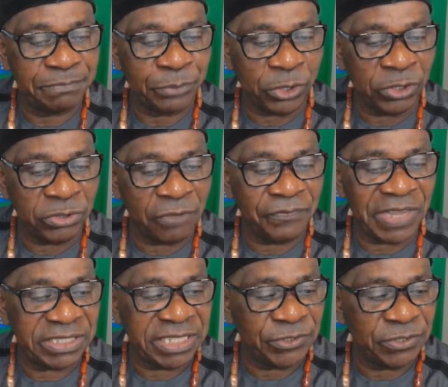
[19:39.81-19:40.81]
product of
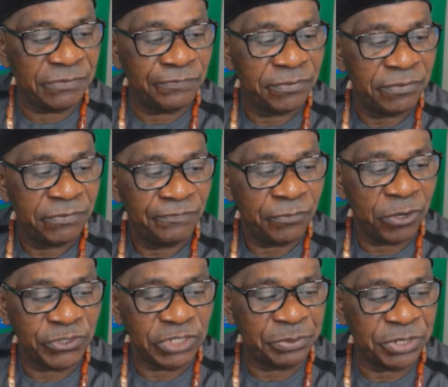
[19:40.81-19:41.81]
agitation
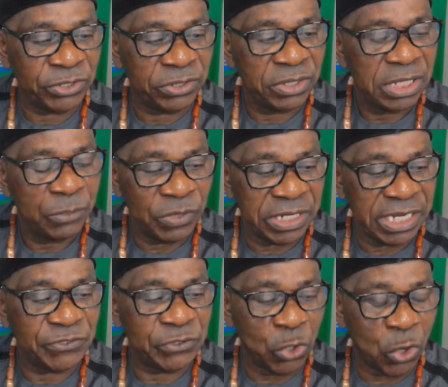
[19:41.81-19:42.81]
or separation?
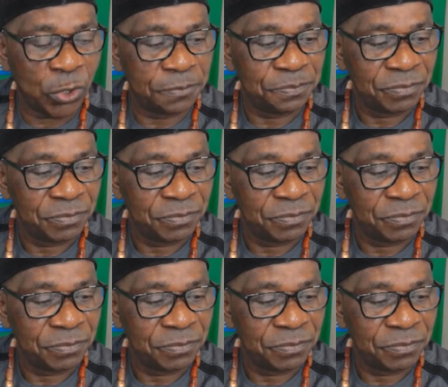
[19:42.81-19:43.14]
Witness, no.